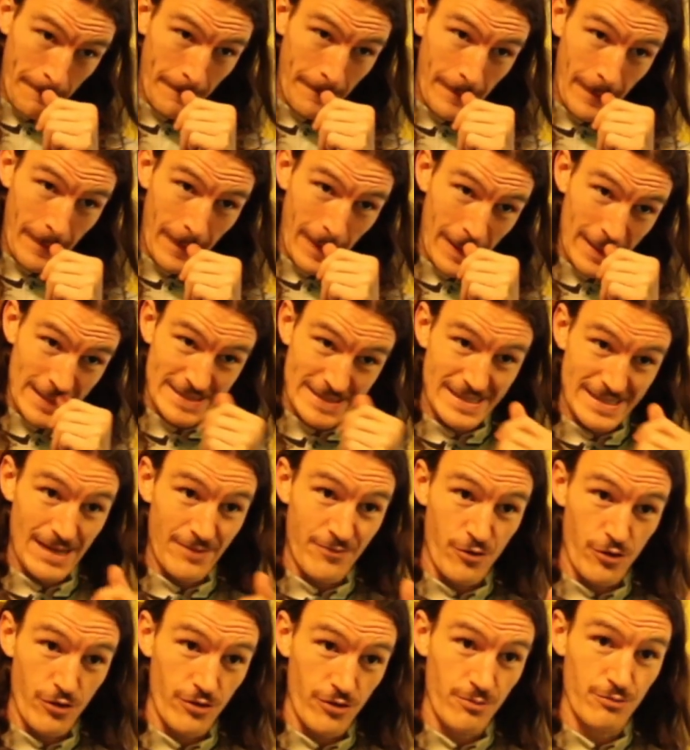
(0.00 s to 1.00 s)
except
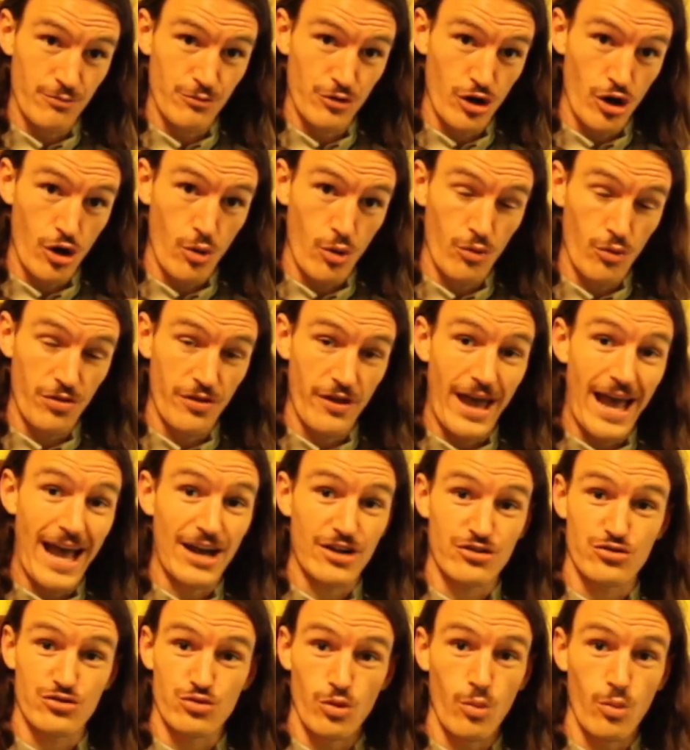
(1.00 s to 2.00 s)
for the
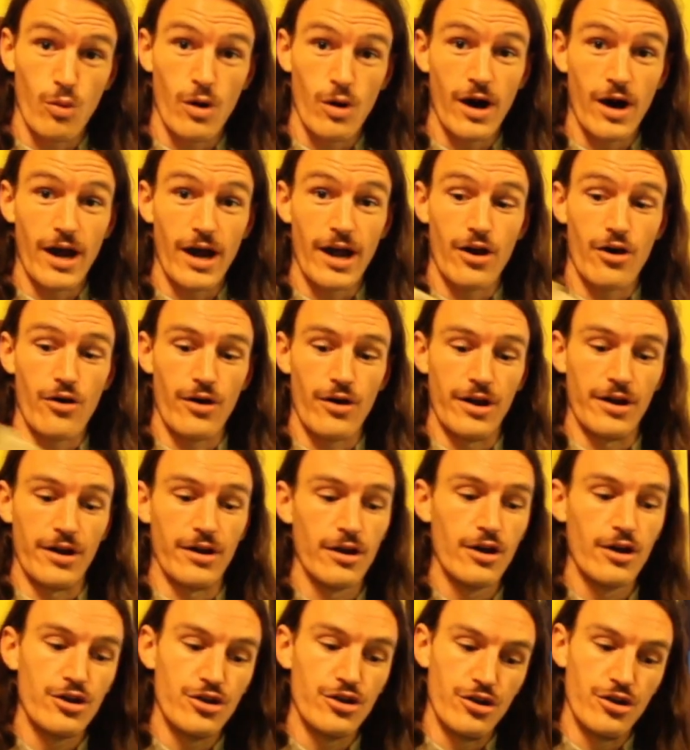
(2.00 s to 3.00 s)
actual wire, and
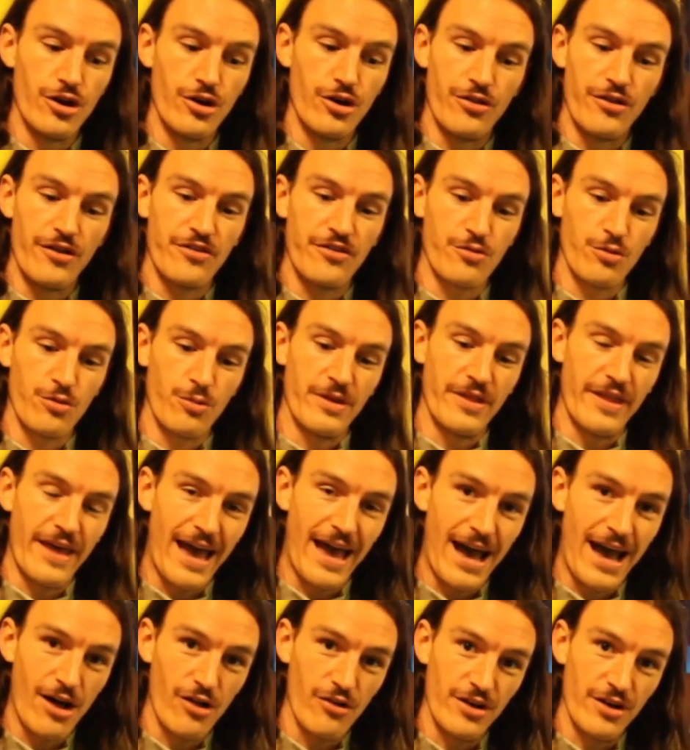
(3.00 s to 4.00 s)
this would be the
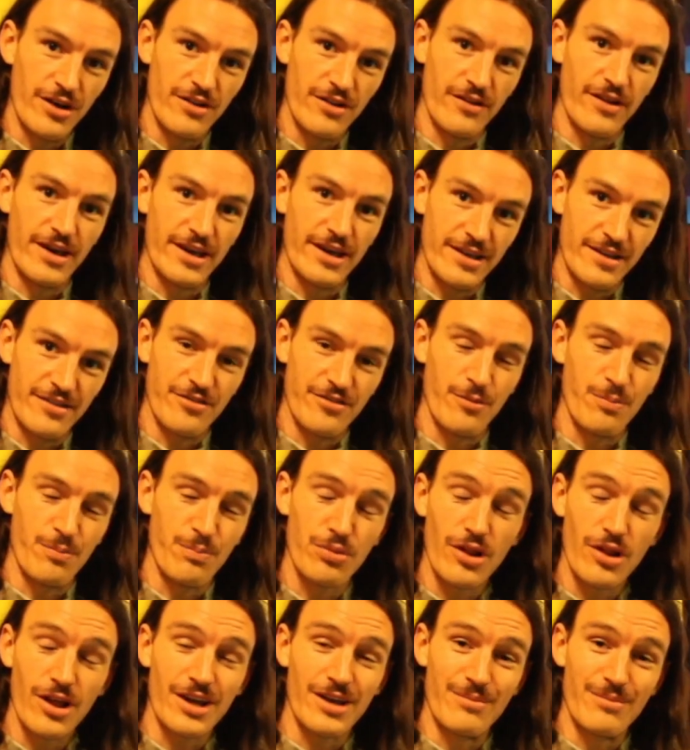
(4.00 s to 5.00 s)
outlet. Like, it's a
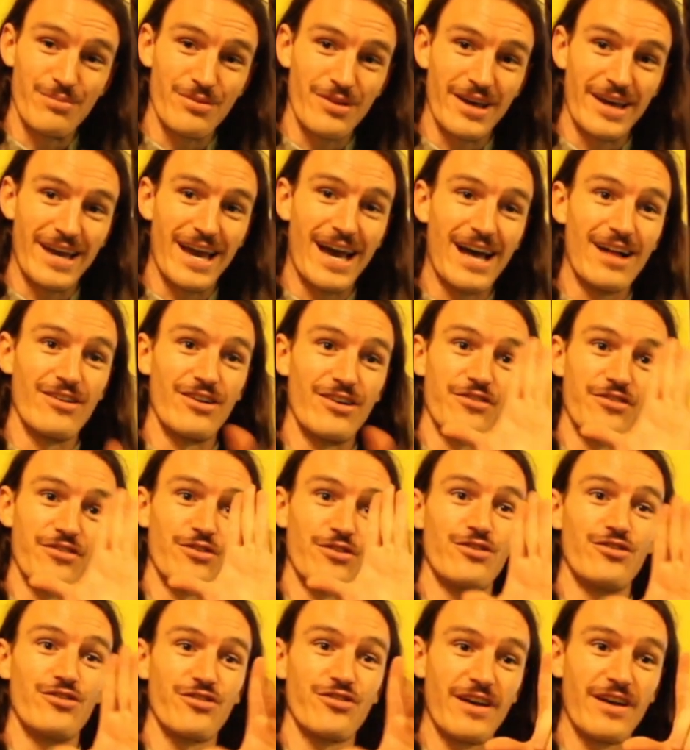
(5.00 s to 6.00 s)
plug and play outlet, so you
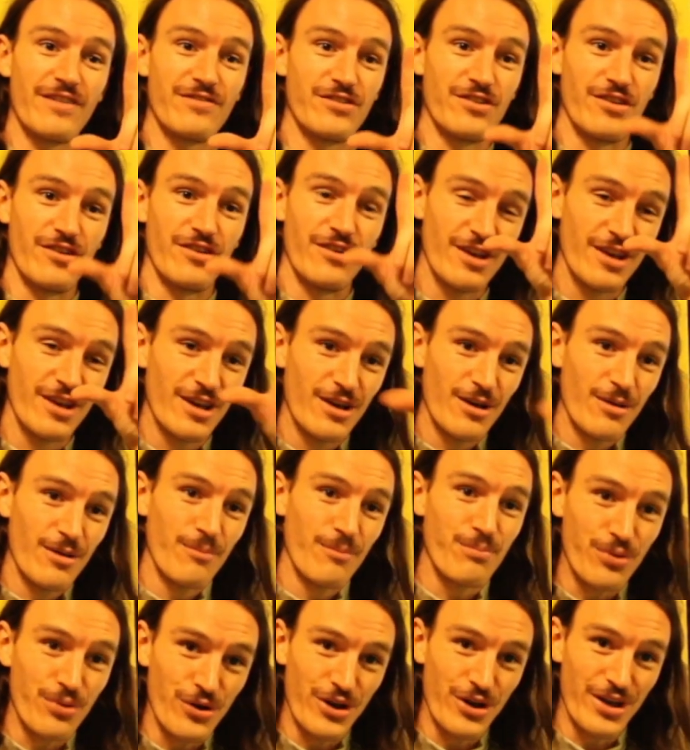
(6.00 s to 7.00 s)
just have to
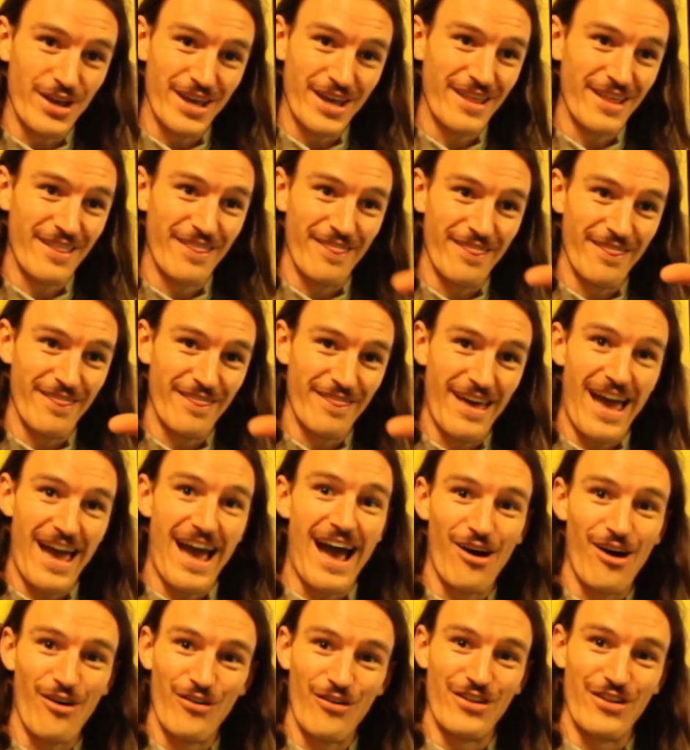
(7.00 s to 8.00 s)
put in the
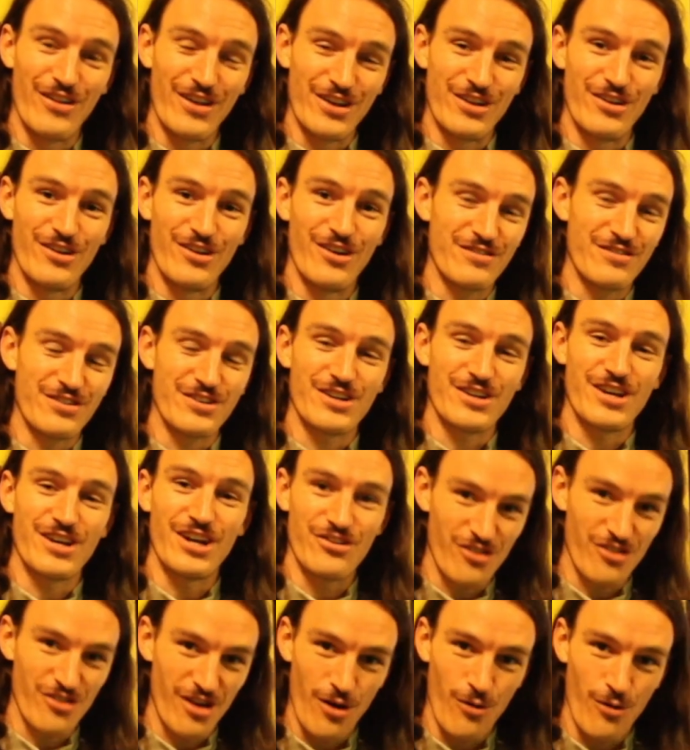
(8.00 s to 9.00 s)
outlet. Like, you don't have to cut
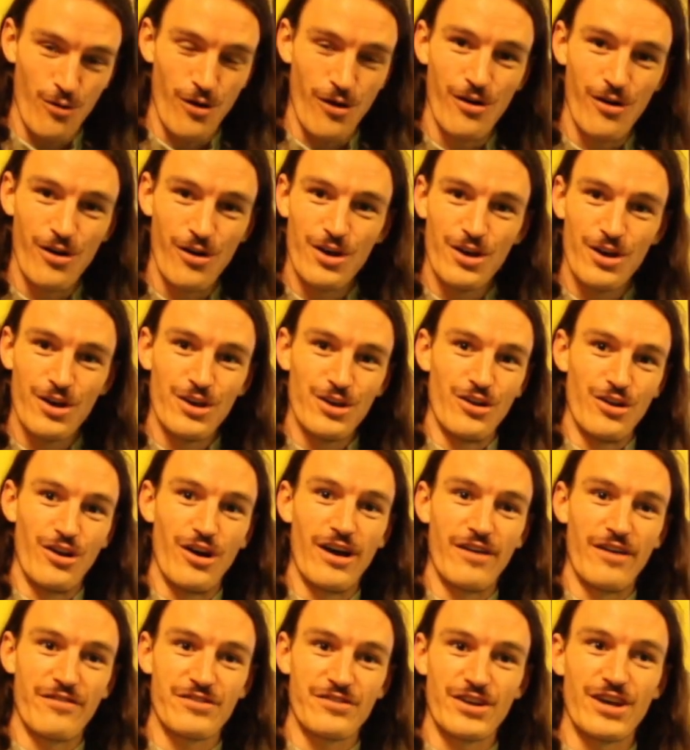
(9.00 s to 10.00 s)
drywall, you don't
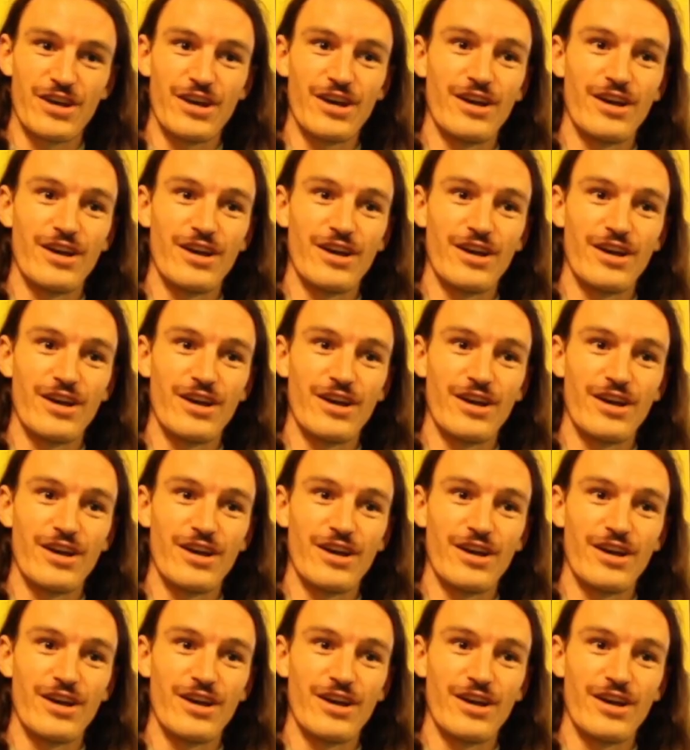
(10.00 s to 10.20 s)
have to